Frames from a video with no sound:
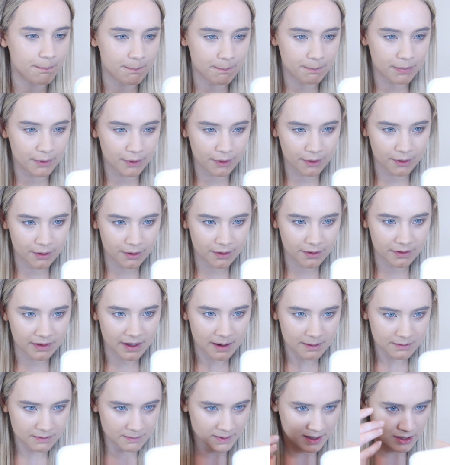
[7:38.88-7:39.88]
But
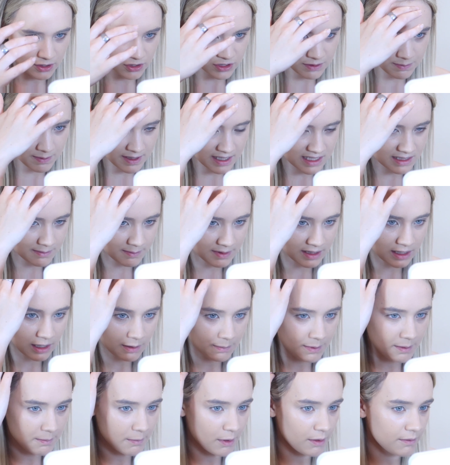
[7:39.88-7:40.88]
that might just be because I'm a little
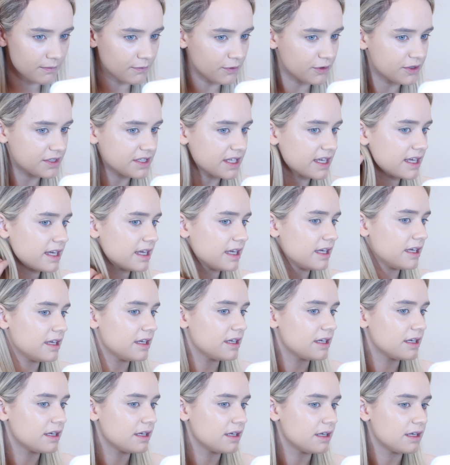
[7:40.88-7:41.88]
bit more fussy.
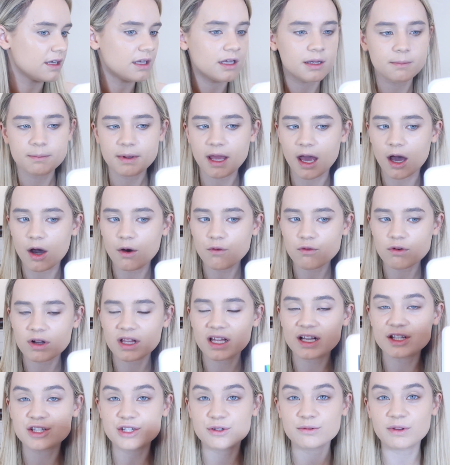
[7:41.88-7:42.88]
But yeah, overall,
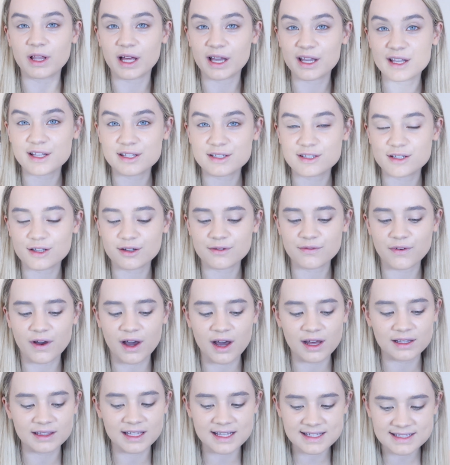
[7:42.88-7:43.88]
I do like it so
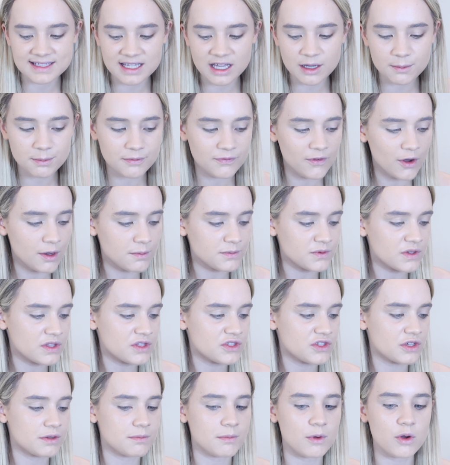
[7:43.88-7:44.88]
far. Let's see how it performs with
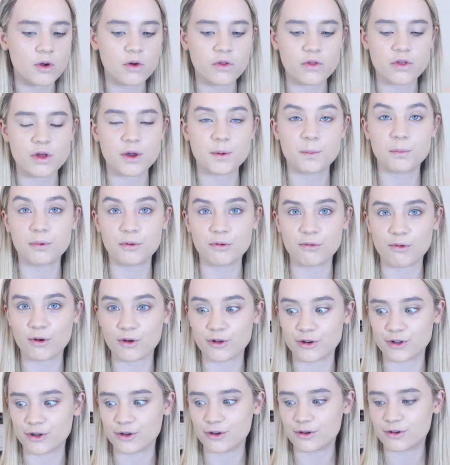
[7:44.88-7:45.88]
some other
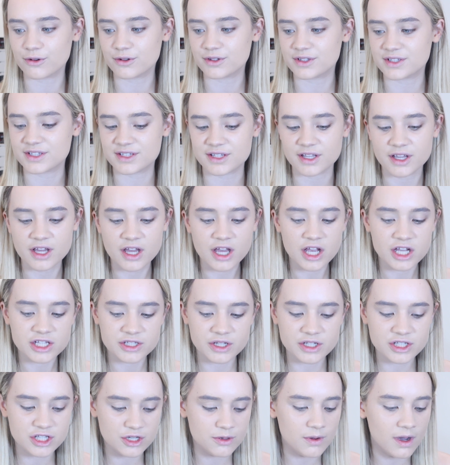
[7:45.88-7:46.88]
products.
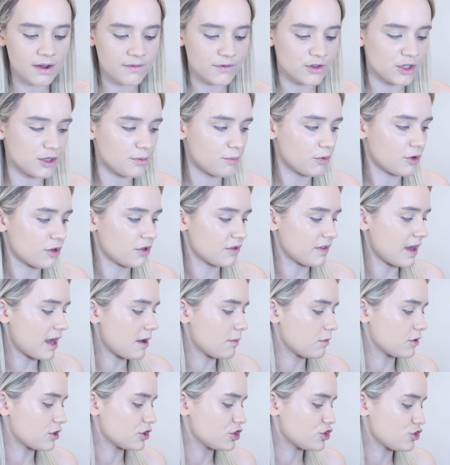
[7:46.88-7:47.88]
So I do have a new product that
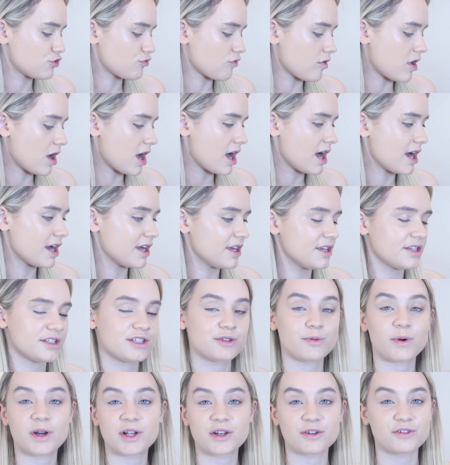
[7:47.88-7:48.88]
I want to try,
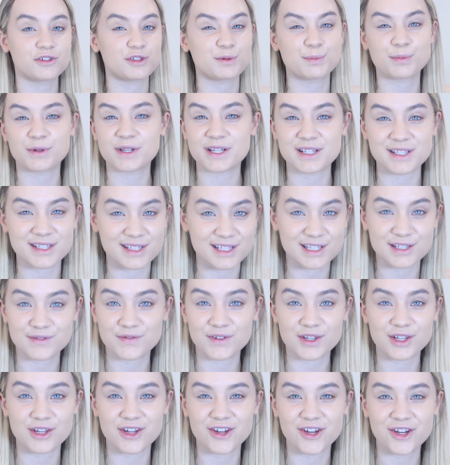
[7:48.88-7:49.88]
so why not just put it into this
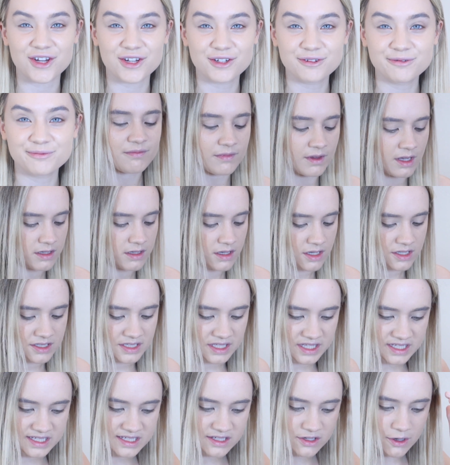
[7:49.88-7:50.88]
video? So
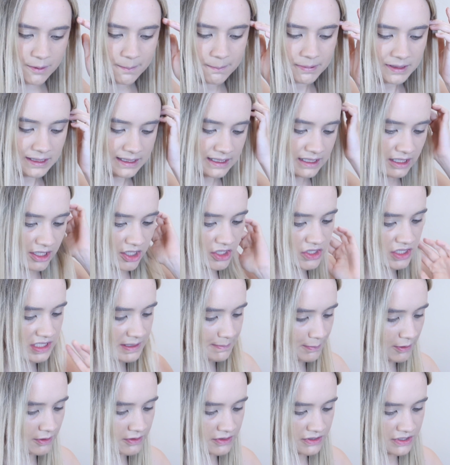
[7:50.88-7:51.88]
this is completely
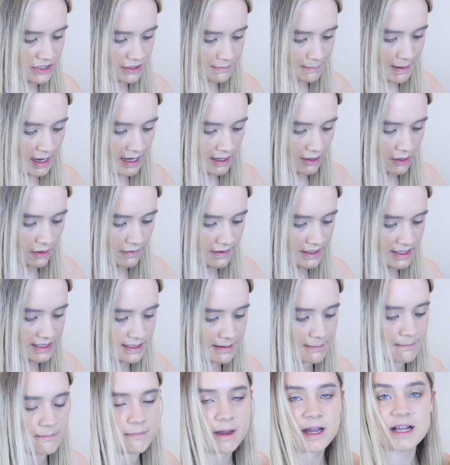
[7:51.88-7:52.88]
unsponsored, but I got
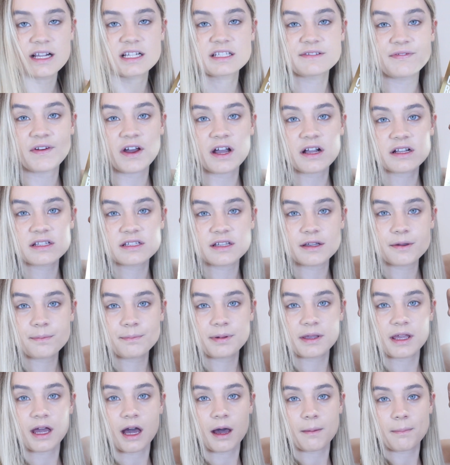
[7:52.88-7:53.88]
this Max Factor
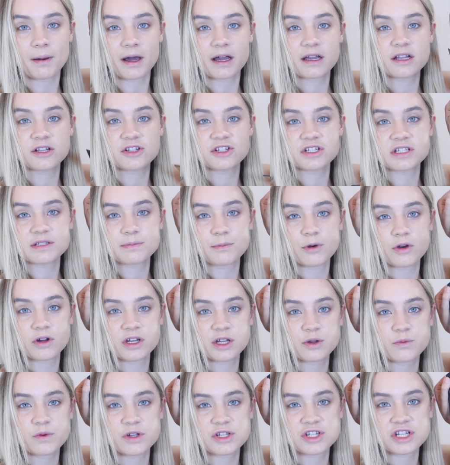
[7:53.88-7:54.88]
PR package this
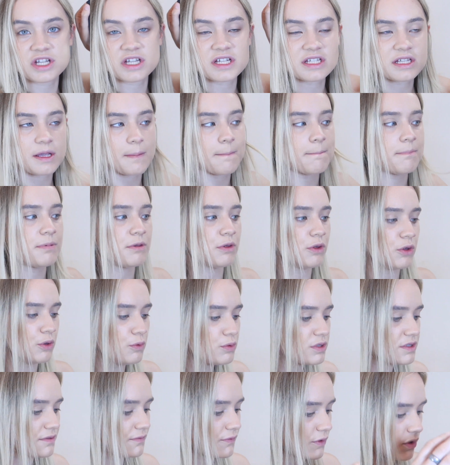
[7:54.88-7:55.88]
morning, which is
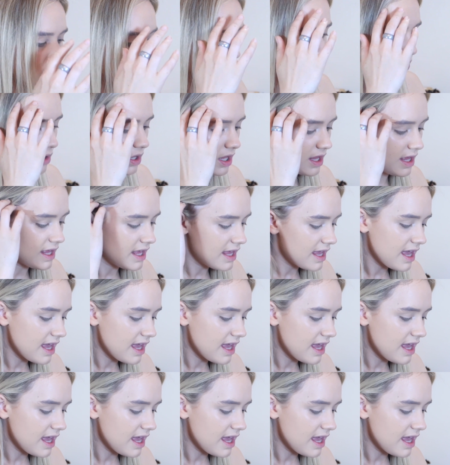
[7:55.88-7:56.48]
beautiful.